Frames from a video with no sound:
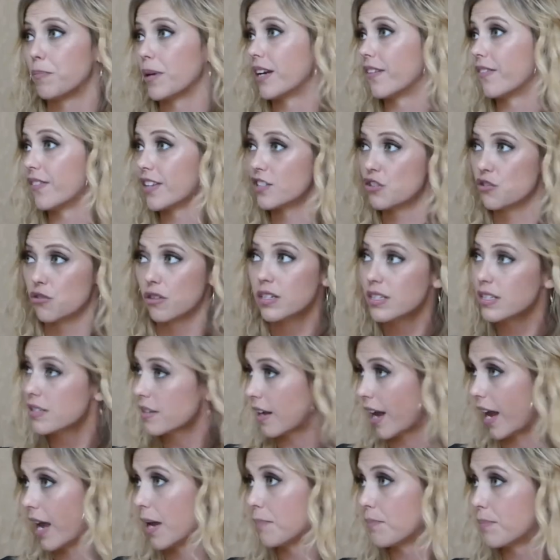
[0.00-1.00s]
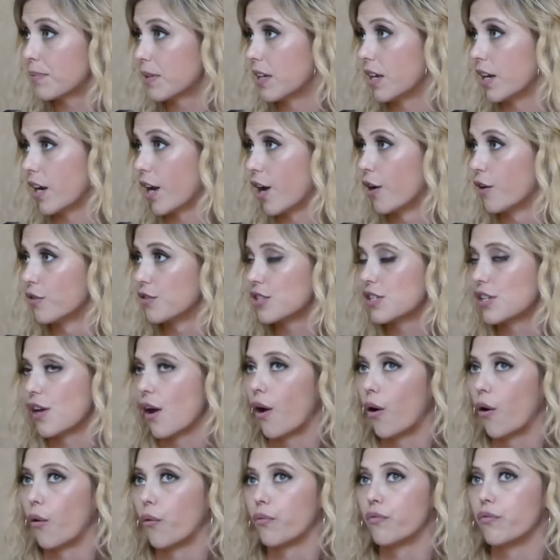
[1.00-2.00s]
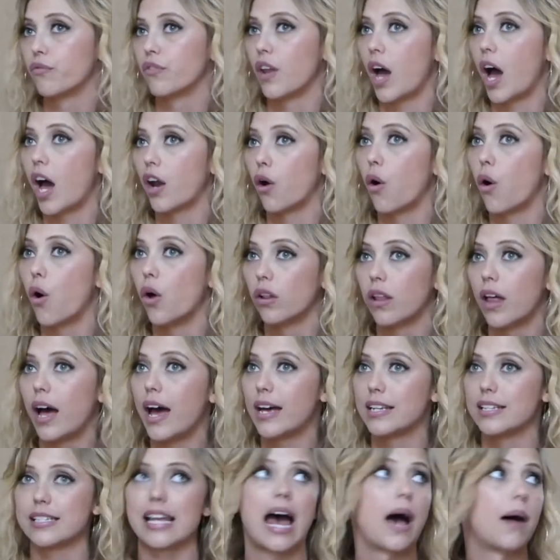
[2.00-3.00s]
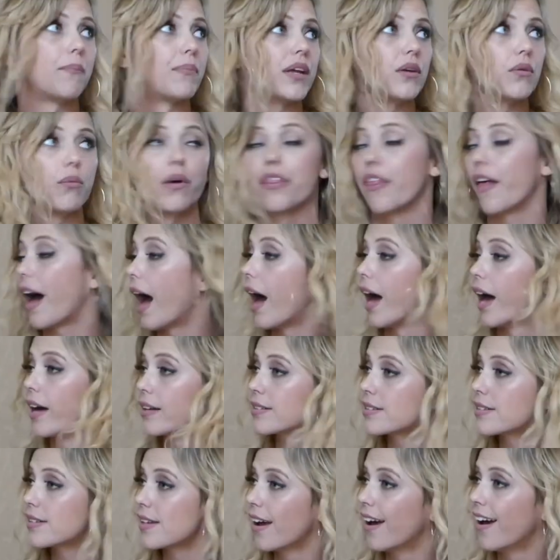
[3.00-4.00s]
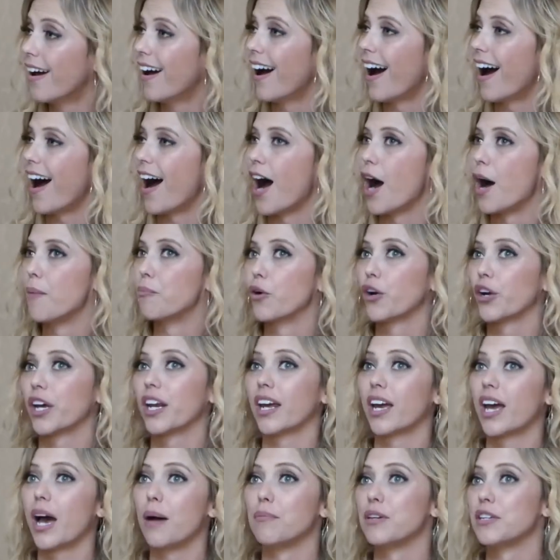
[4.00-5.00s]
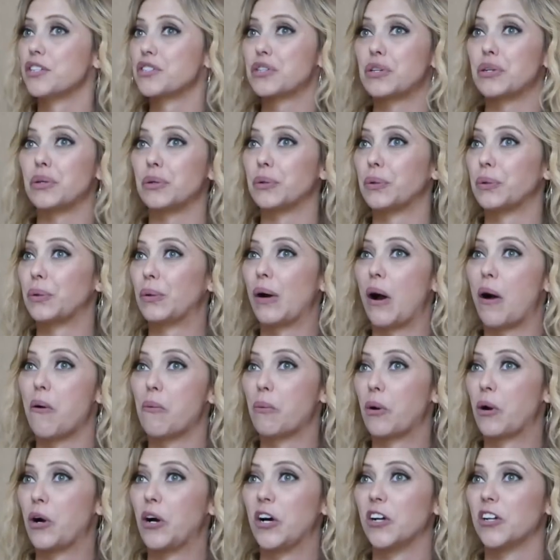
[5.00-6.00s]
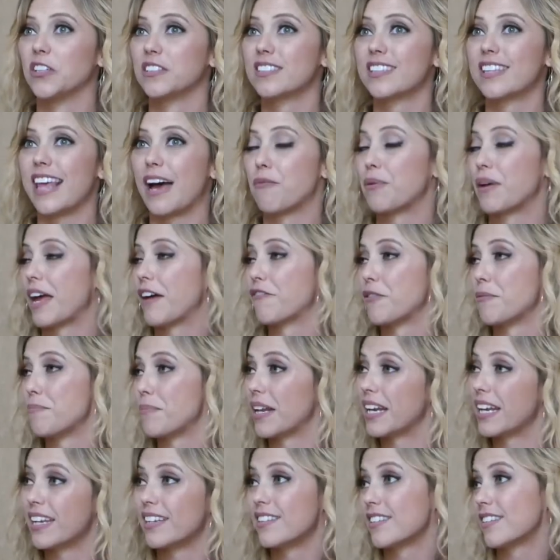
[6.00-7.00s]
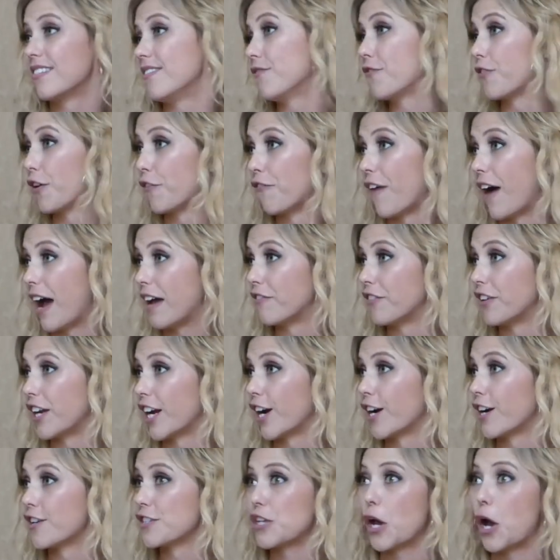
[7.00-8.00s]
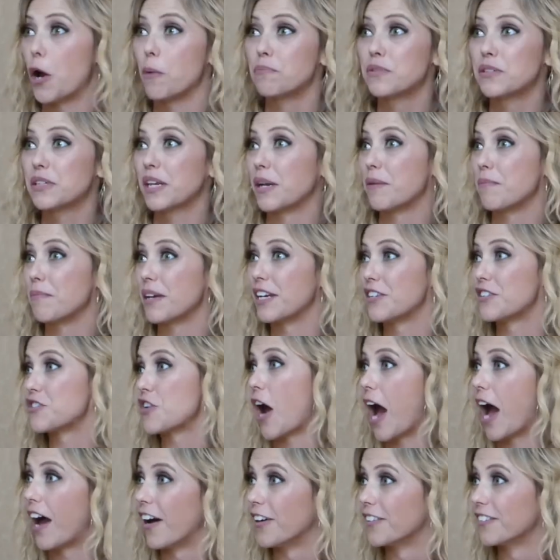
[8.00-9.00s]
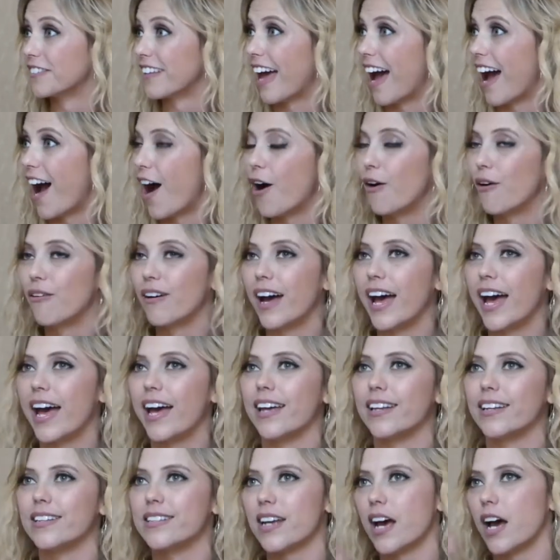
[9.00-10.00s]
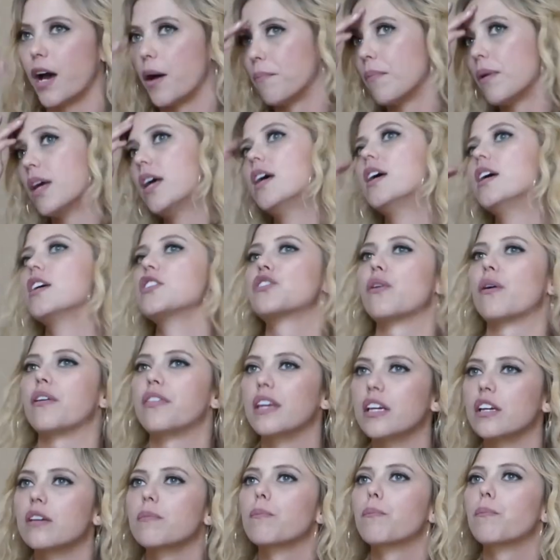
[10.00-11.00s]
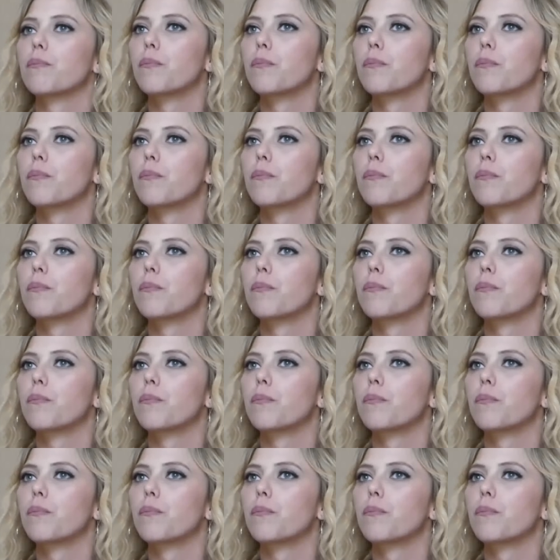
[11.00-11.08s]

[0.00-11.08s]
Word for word: been in this dreamscape, you know, so not a whole lot has happened with us. Um, we're going to come into a world that we haven't been in for five years. Hope's going to be a child now, and um, so I think